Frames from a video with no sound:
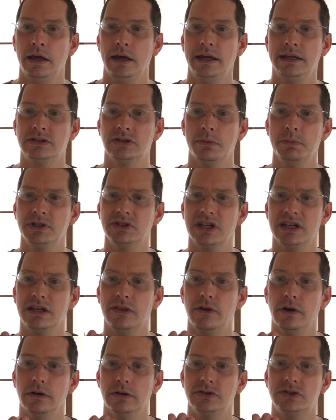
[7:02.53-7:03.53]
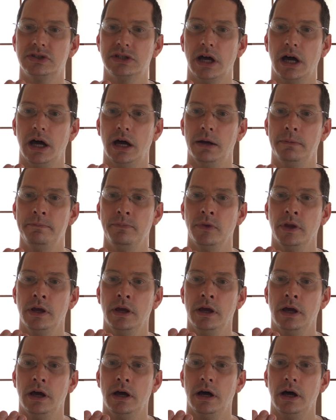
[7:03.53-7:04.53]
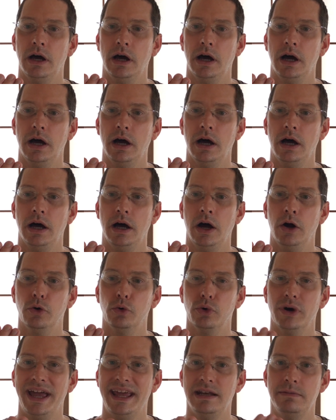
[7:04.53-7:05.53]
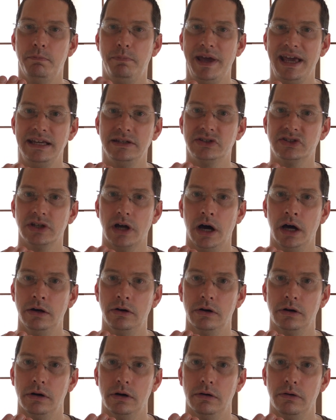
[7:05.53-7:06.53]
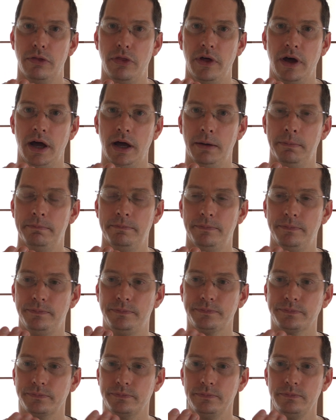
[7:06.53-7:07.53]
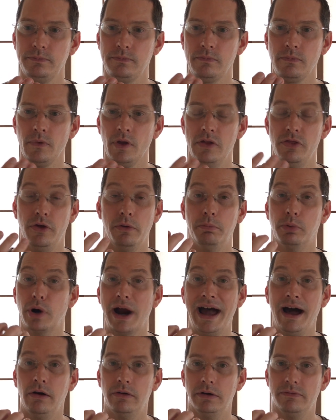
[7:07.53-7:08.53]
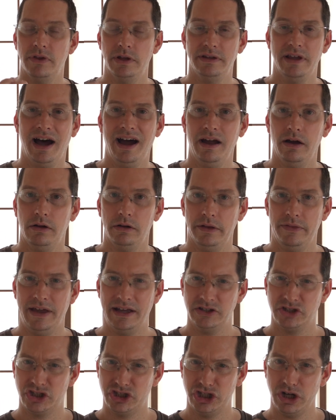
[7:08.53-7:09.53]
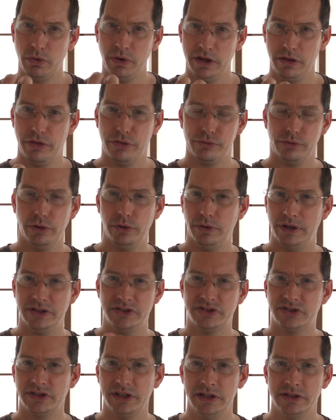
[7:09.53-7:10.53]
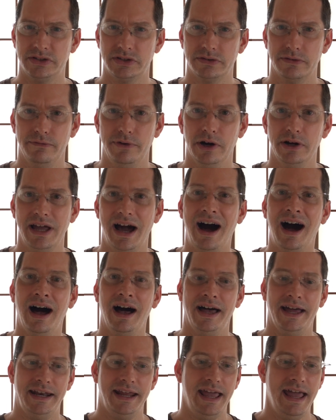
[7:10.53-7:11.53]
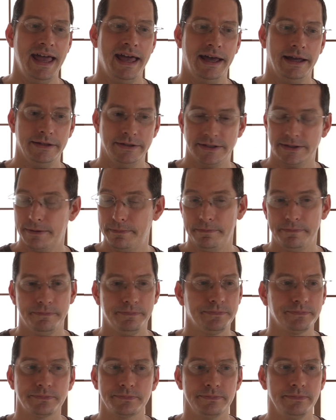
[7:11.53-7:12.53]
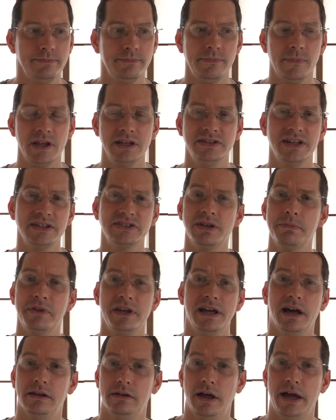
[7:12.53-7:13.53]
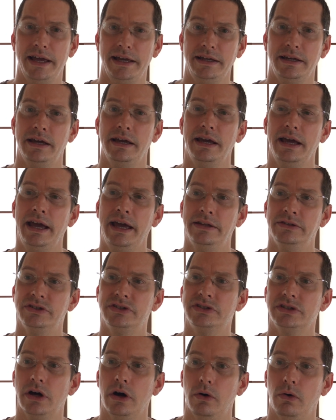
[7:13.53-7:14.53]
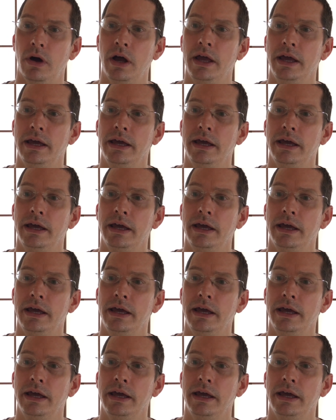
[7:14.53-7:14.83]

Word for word: it's almost like there's a red base under the brown of the dial that's showing through. It's very odd, and it's not something I like. And so